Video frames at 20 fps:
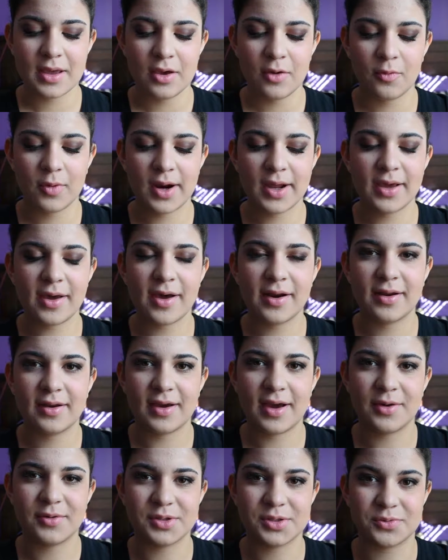when I got it,
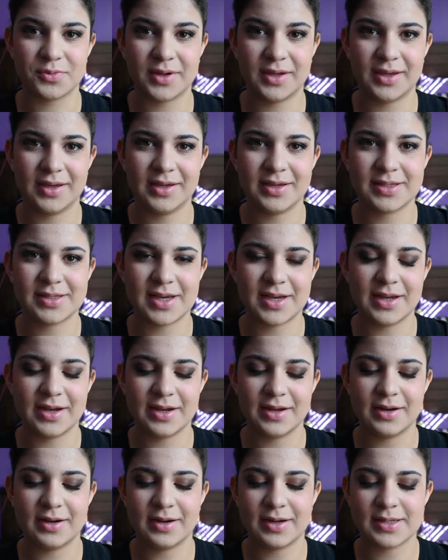I was really
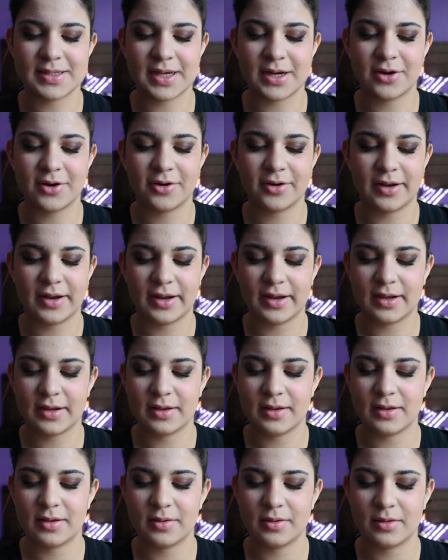excited because I heard like
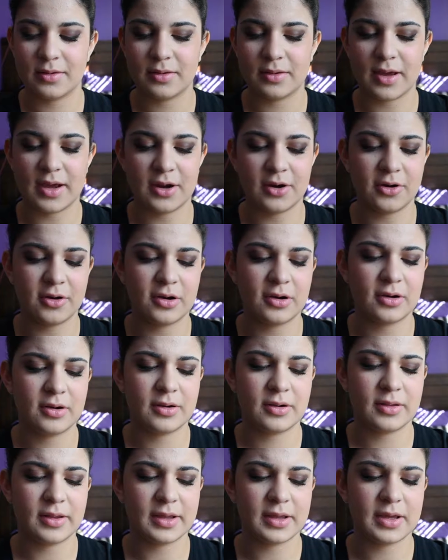I heard,
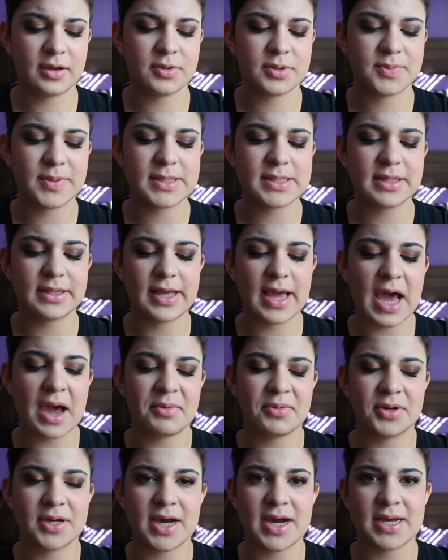like, it was basically
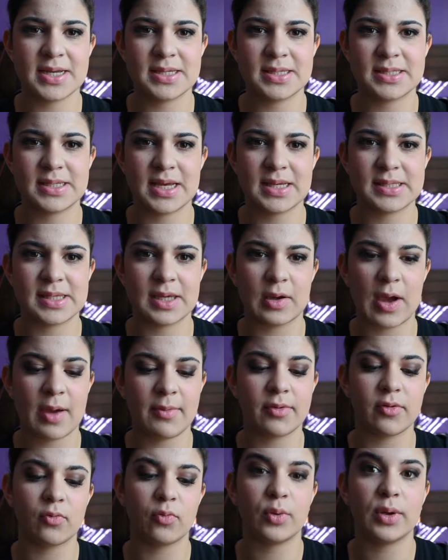advertised as, like,
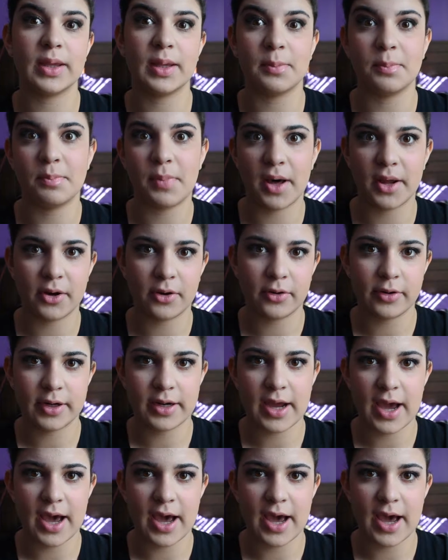having really buttery